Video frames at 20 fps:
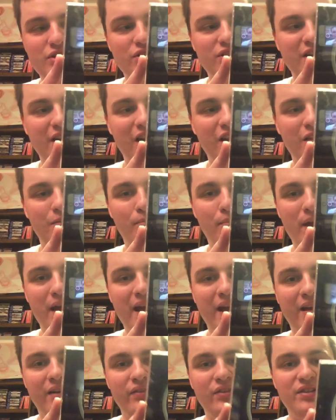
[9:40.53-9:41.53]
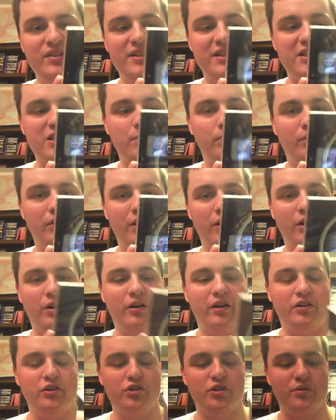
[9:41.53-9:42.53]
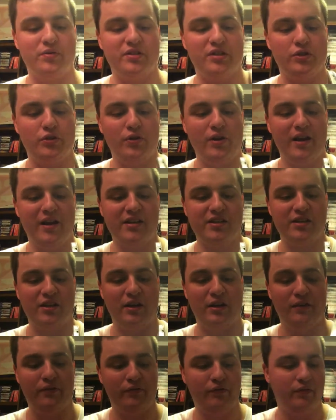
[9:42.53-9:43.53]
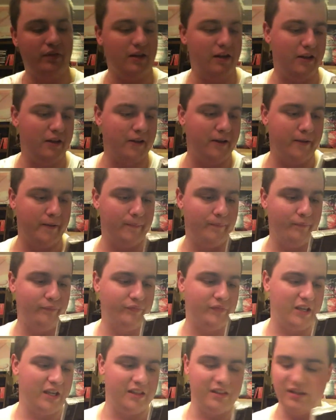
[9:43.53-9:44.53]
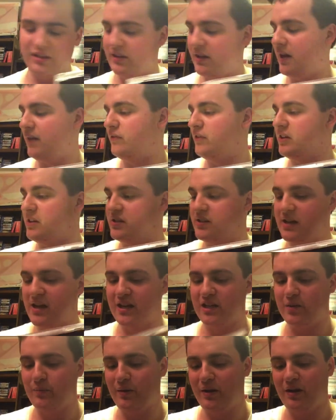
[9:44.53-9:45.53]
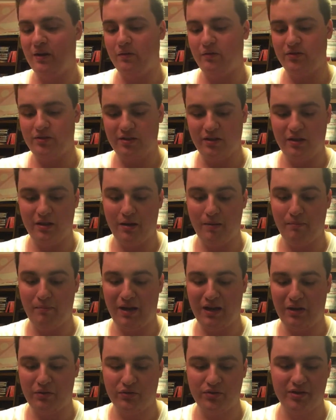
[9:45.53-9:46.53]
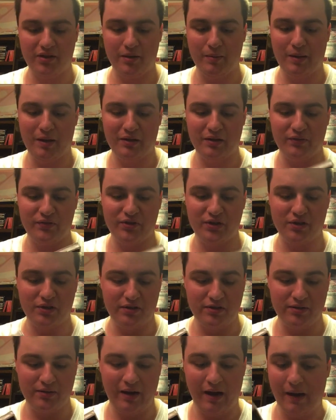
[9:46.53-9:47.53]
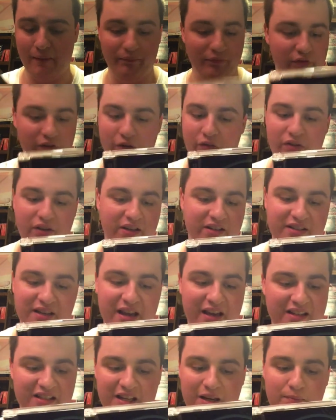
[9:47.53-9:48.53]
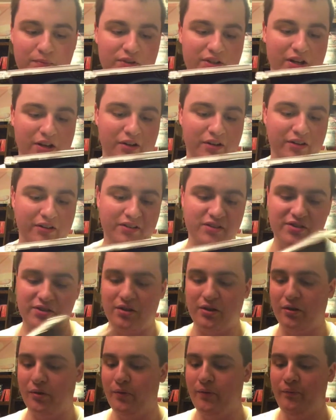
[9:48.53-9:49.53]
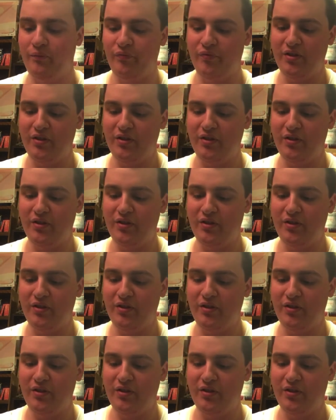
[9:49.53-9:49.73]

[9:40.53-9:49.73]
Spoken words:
just kind of the back of the disc player and shows the tracks off. I think they have the exact amount of songs. Yeah, they're the exact same songs, so